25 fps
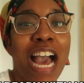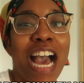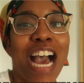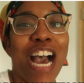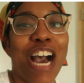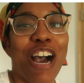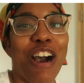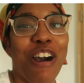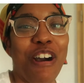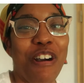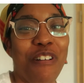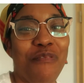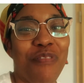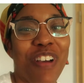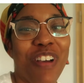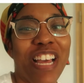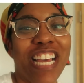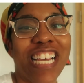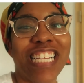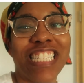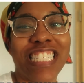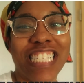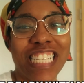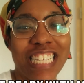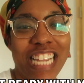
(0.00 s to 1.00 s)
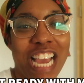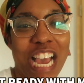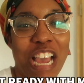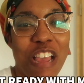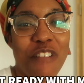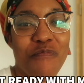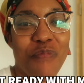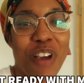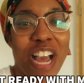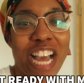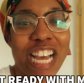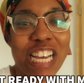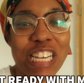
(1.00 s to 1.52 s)

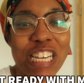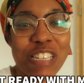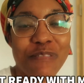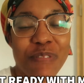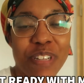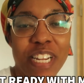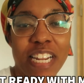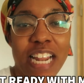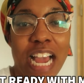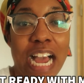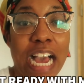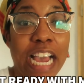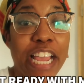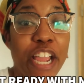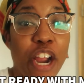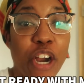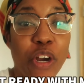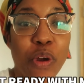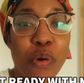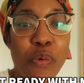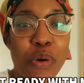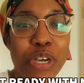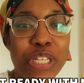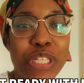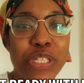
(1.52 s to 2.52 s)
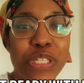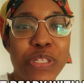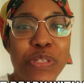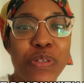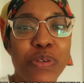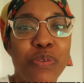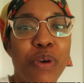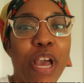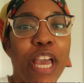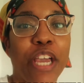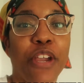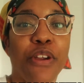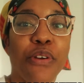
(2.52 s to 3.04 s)
Tonight my husband and I are going
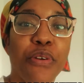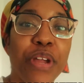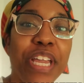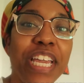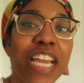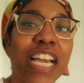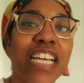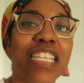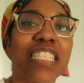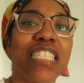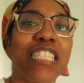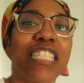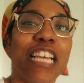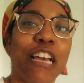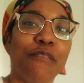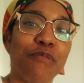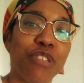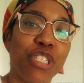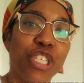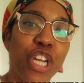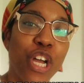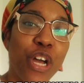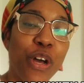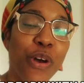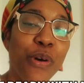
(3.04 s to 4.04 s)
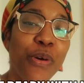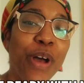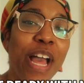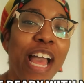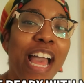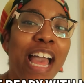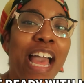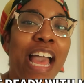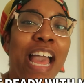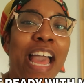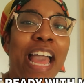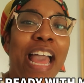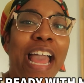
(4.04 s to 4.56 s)
to a Greek step show,
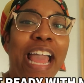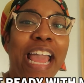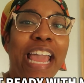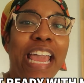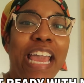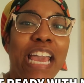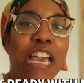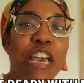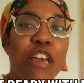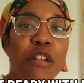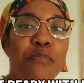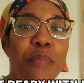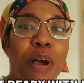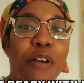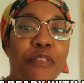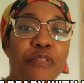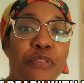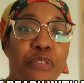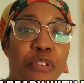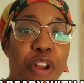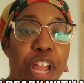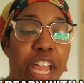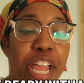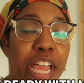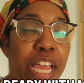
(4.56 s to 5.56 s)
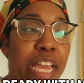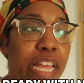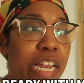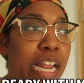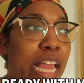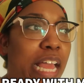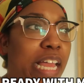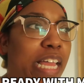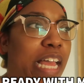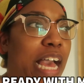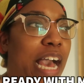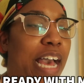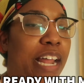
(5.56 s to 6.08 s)
and my
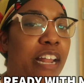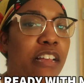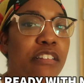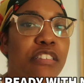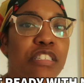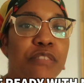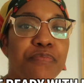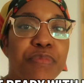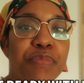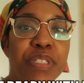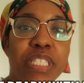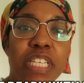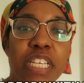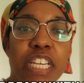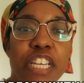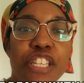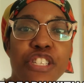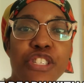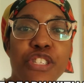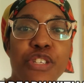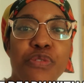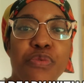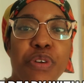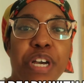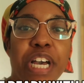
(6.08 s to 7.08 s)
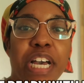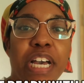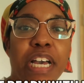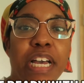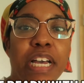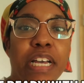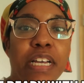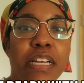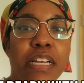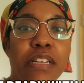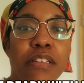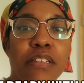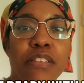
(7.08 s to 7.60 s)
friend got us some tickets to
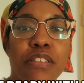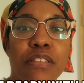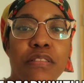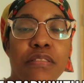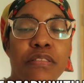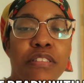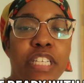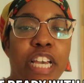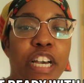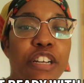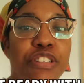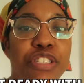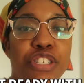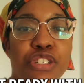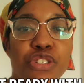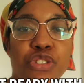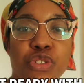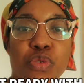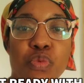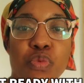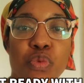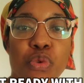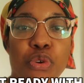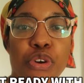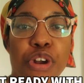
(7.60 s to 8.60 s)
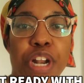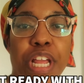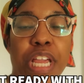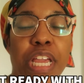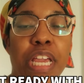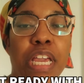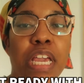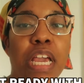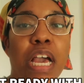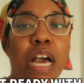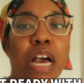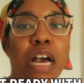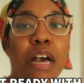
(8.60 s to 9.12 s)
a Delta
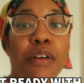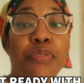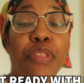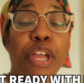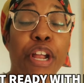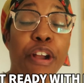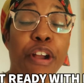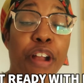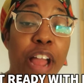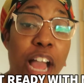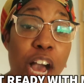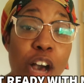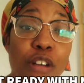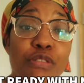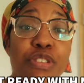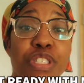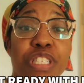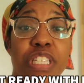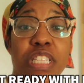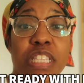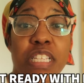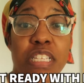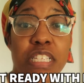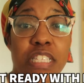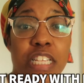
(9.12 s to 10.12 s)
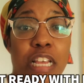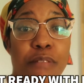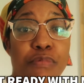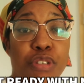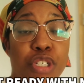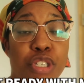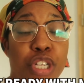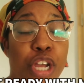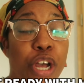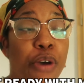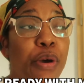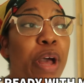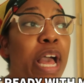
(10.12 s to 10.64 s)
sorority. They're hosting the step
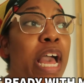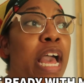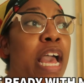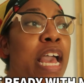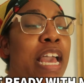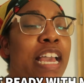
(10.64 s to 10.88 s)
show.